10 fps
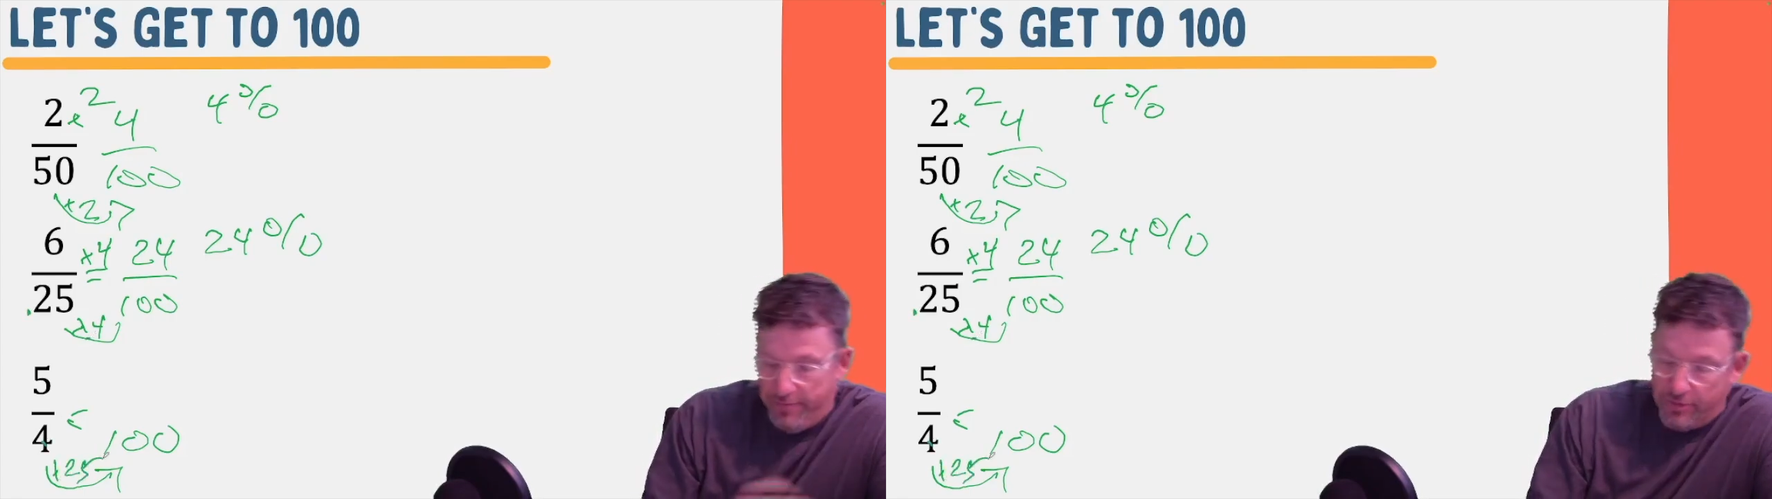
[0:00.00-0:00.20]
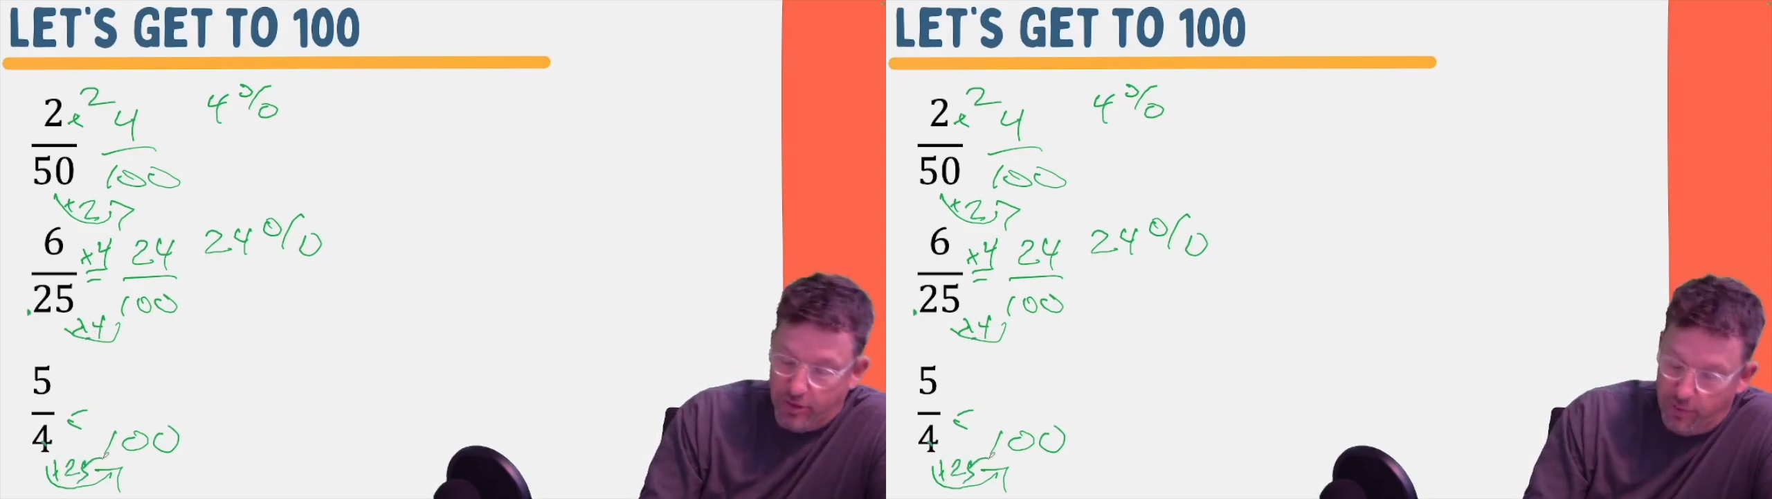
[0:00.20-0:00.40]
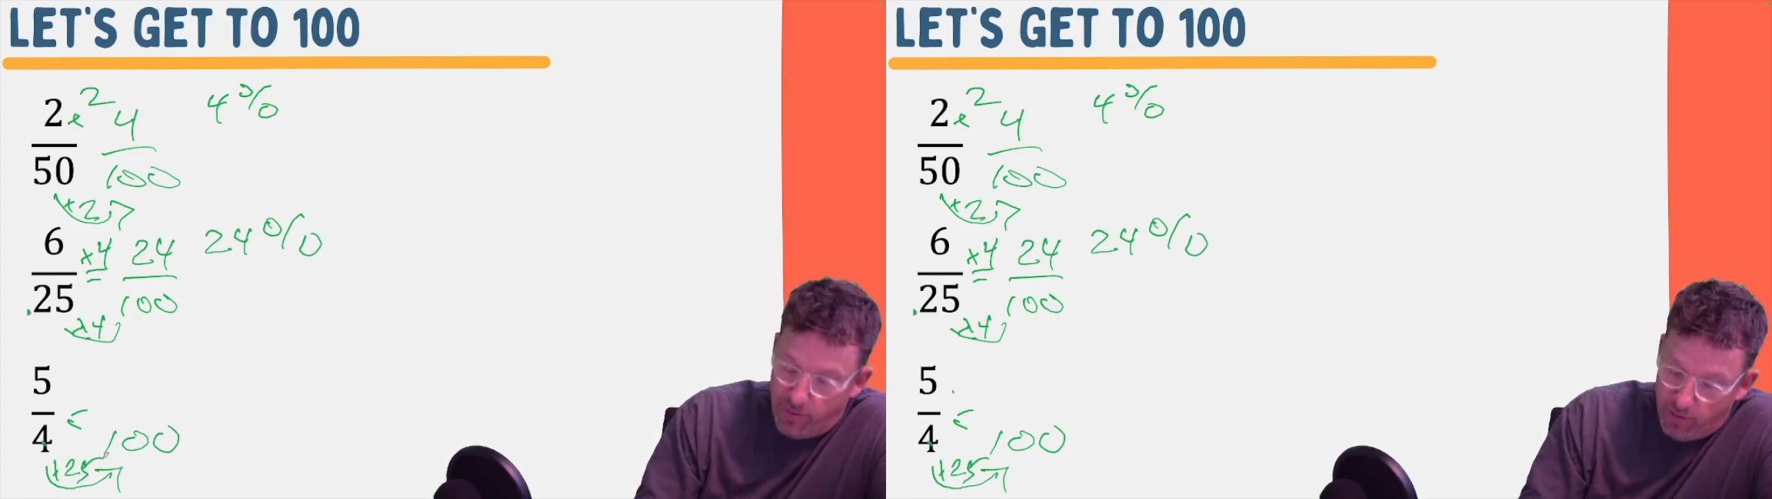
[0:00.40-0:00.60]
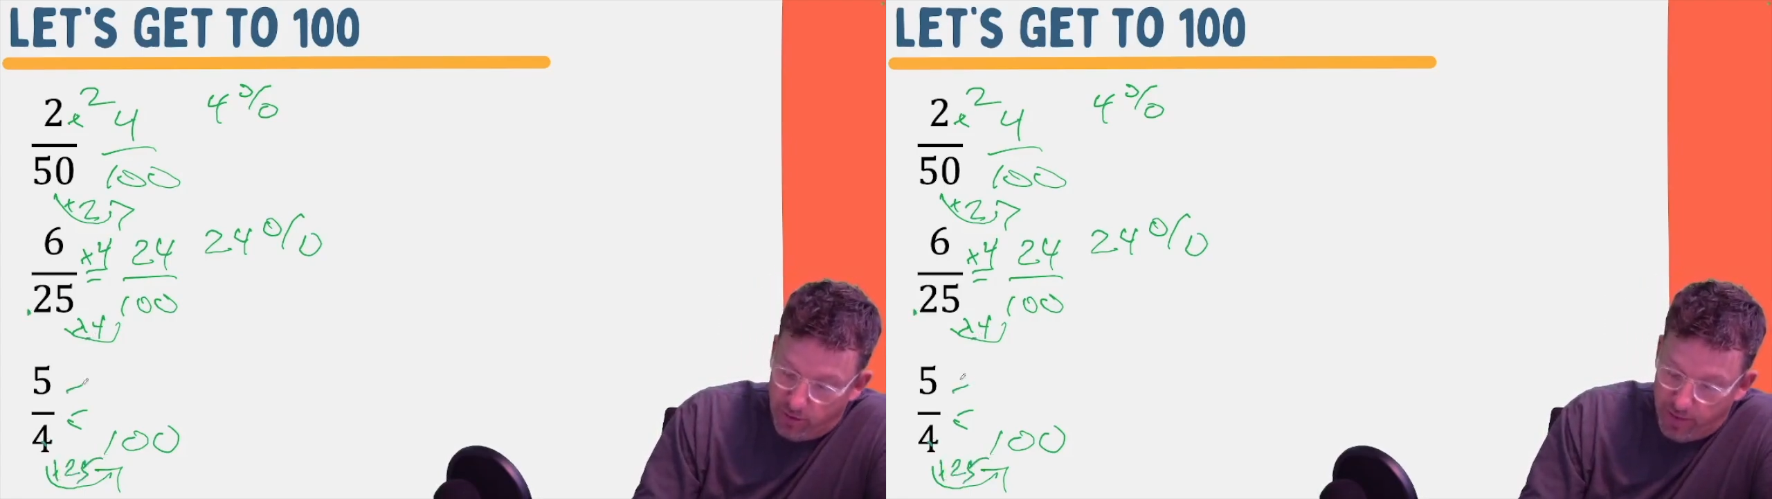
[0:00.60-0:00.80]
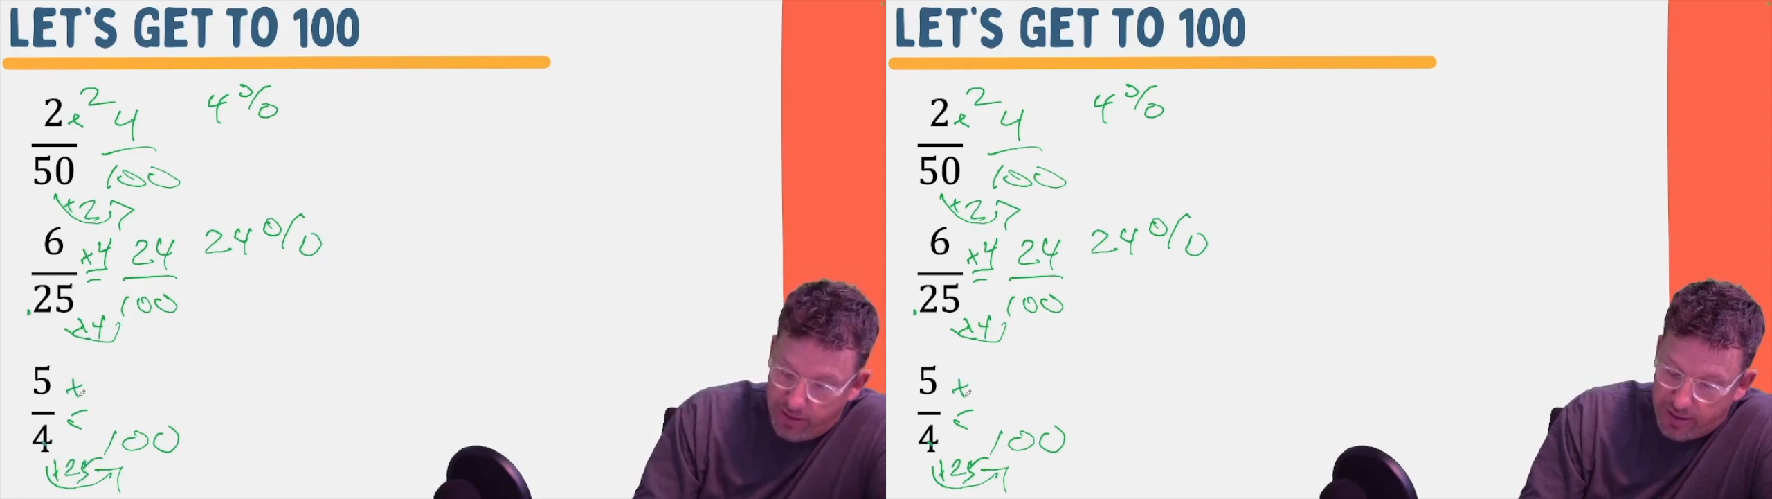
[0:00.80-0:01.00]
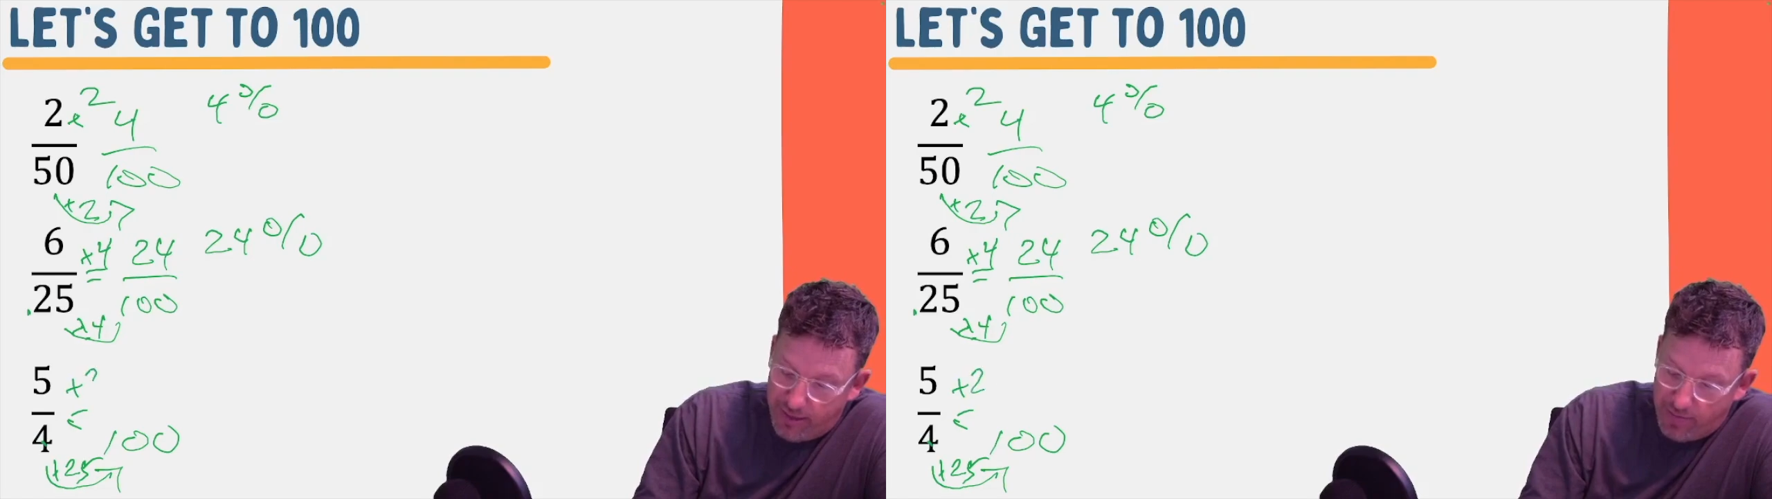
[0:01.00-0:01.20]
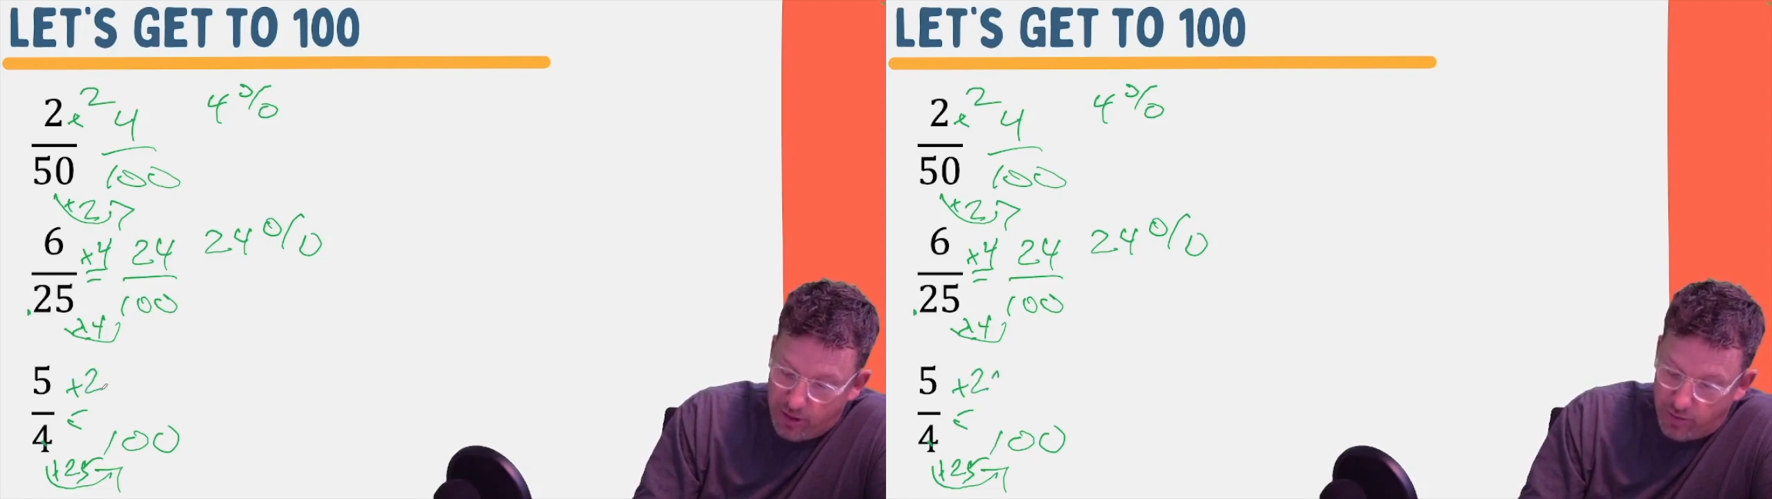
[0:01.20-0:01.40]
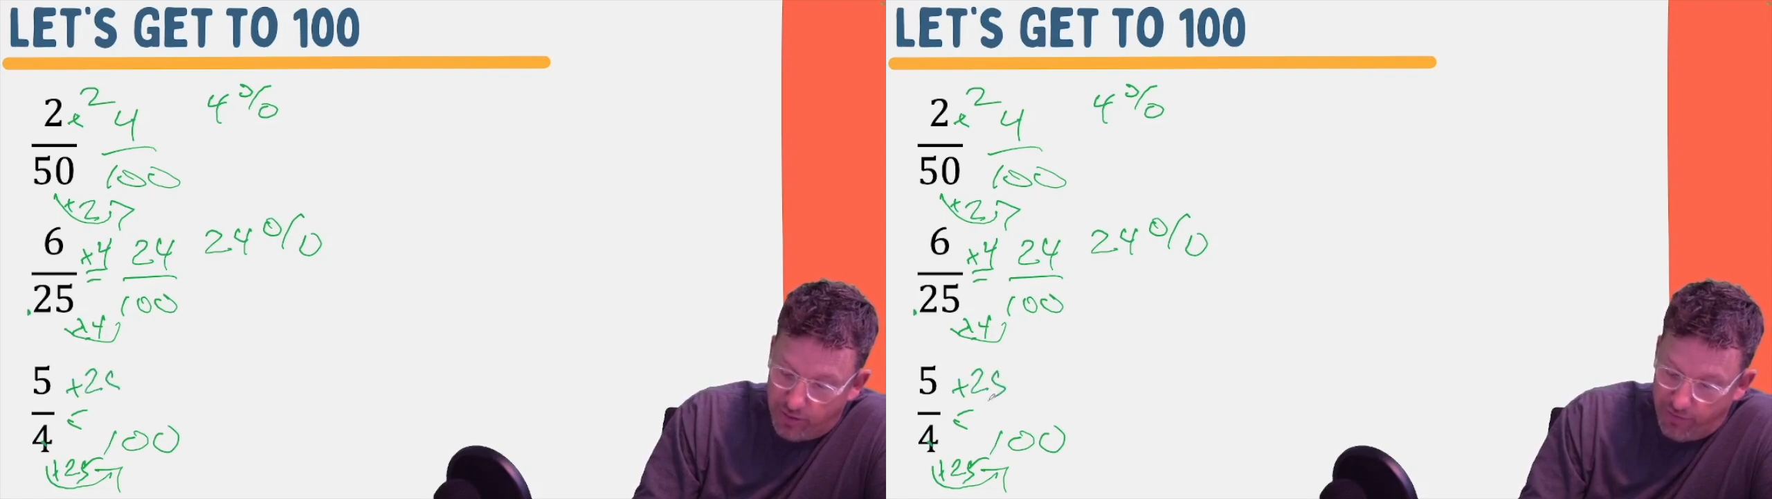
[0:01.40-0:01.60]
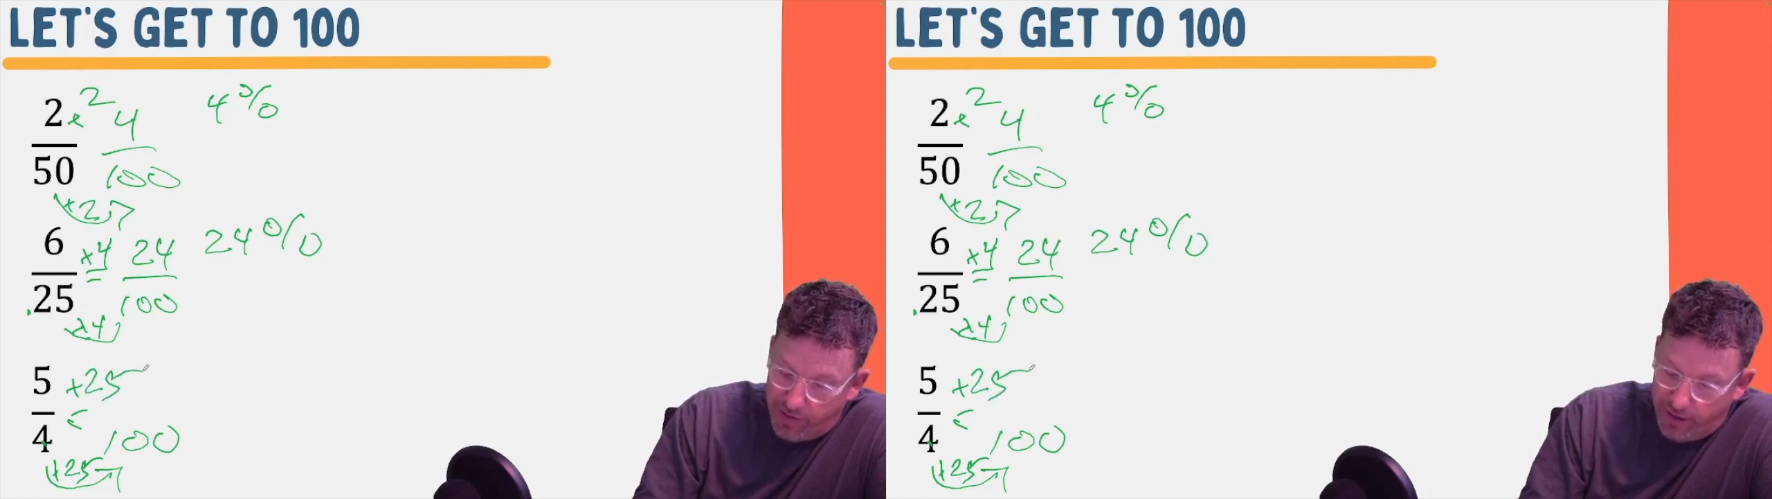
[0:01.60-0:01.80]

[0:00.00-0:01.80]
So then we multiply the top by 25.